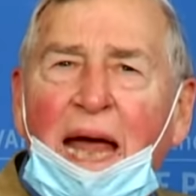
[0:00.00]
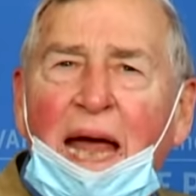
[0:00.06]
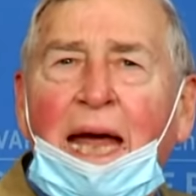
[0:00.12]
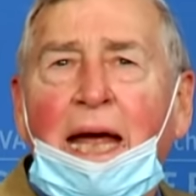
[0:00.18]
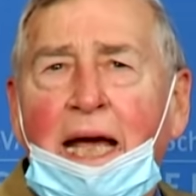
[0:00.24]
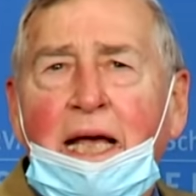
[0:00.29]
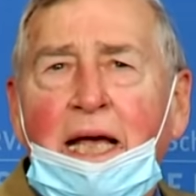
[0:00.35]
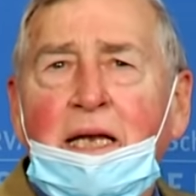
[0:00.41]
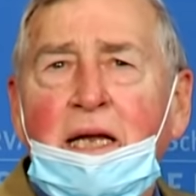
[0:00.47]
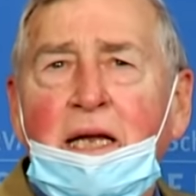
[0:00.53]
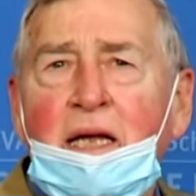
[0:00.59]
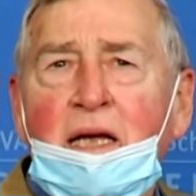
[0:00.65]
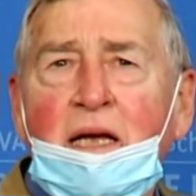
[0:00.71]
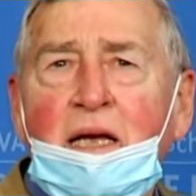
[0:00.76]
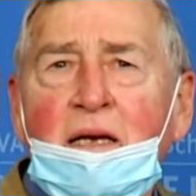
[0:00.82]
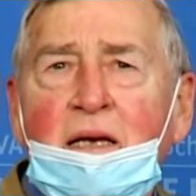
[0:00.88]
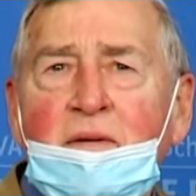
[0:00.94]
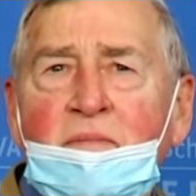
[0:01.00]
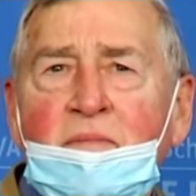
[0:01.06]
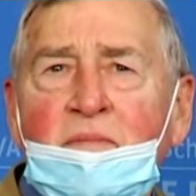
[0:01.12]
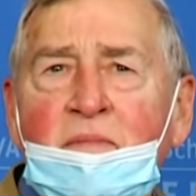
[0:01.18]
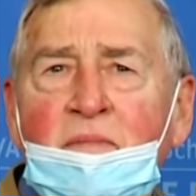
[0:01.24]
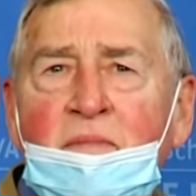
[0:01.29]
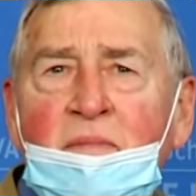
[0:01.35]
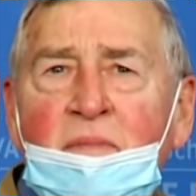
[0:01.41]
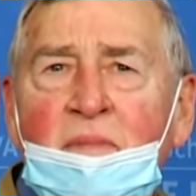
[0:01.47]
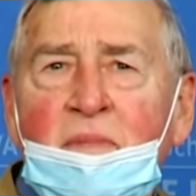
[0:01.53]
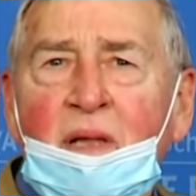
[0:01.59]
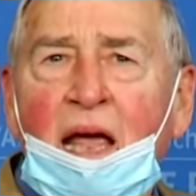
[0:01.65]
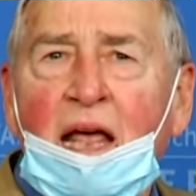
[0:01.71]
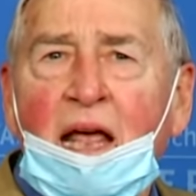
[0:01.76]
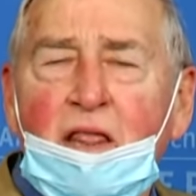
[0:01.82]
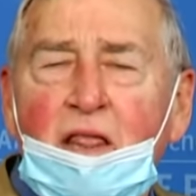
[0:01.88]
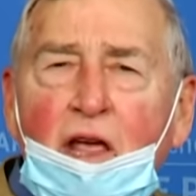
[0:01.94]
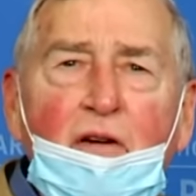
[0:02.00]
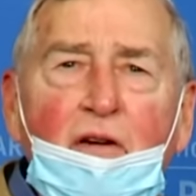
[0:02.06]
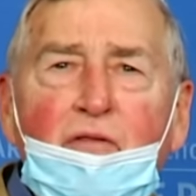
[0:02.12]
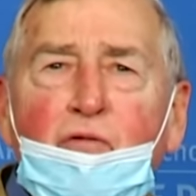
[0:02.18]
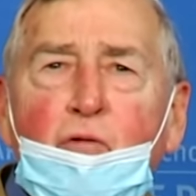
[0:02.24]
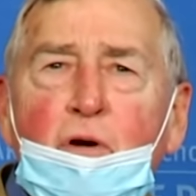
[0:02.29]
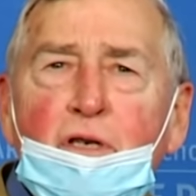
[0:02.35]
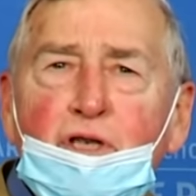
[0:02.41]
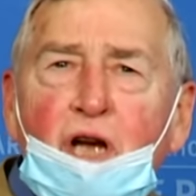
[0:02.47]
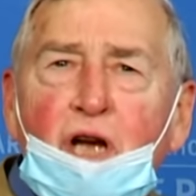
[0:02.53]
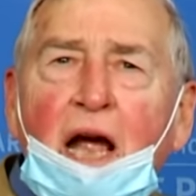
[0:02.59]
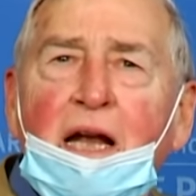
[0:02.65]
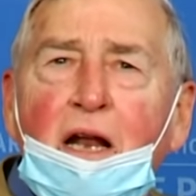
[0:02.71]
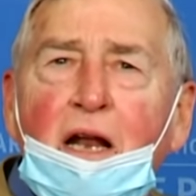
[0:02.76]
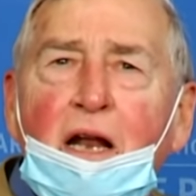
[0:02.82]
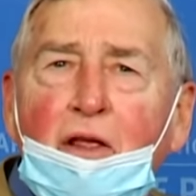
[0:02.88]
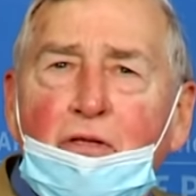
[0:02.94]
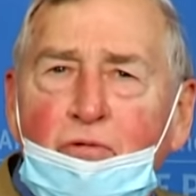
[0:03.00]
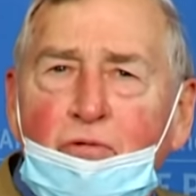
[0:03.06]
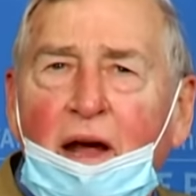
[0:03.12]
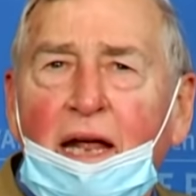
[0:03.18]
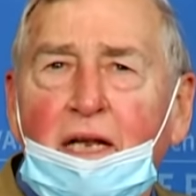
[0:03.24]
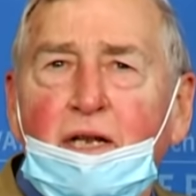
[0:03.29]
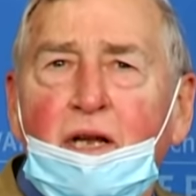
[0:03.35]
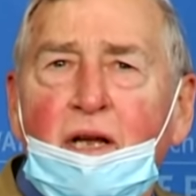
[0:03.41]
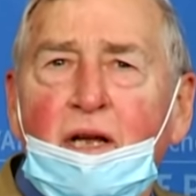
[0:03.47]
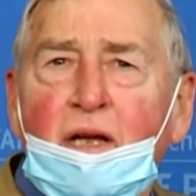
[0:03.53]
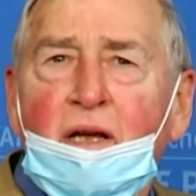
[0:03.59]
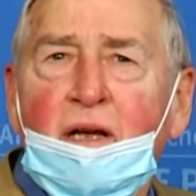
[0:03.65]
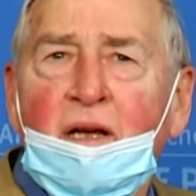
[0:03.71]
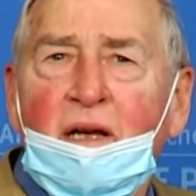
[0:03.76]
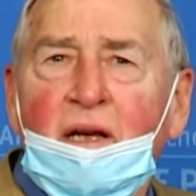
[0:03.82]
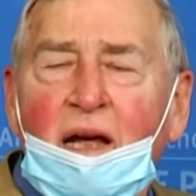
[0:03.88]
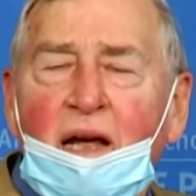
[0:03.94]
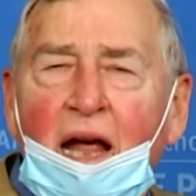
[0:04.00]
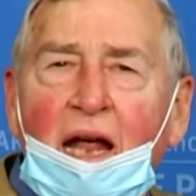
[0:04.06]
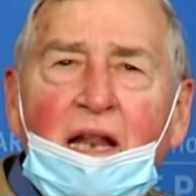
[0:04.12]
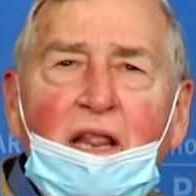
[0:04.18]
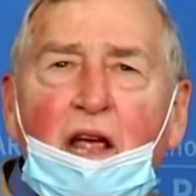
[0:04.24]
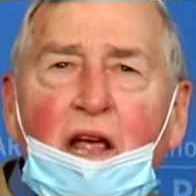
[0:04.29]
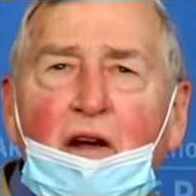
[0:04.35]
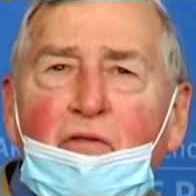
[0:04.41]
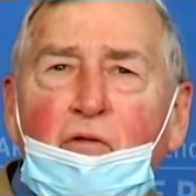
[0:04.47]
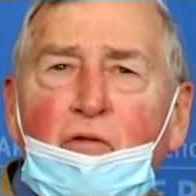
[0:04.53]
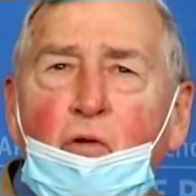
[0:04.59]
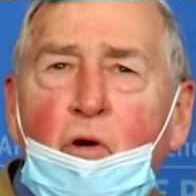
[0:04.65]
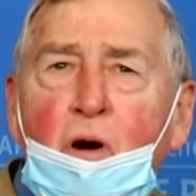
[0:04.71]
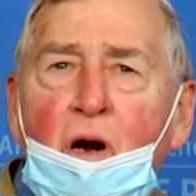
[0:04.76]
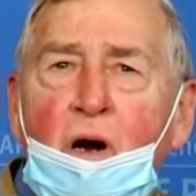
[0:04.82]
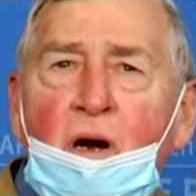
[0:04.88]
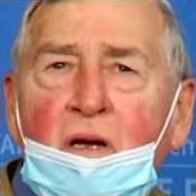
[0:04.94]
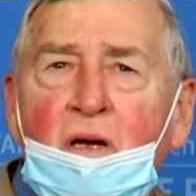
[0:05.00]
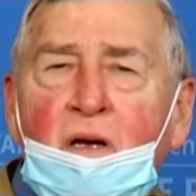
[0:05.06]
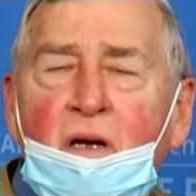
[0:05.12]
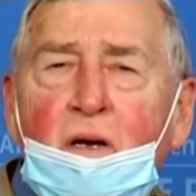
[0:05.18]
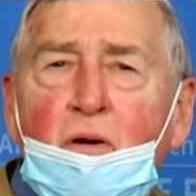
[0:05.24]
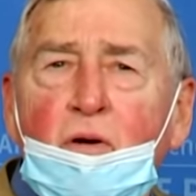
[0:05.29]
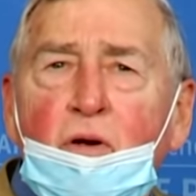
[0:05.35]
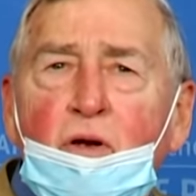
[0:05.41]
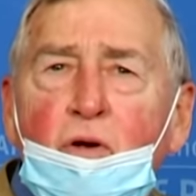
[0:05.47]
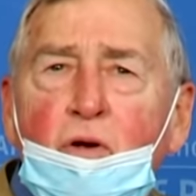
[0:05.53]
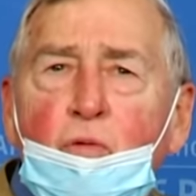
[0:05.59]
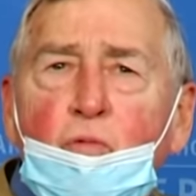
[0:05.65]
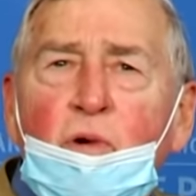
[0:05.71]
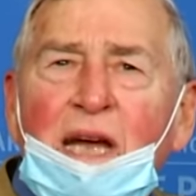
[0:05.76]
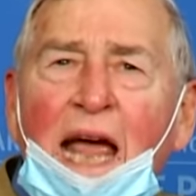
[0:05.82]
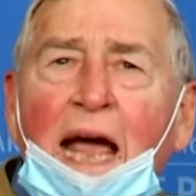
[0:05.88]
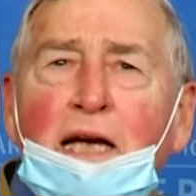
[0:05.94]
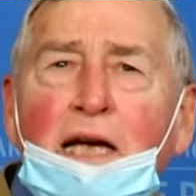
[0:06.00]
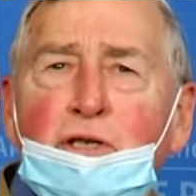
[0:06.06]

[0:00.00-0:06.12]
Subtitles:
and therefore China threat, and therefore reactions that could be very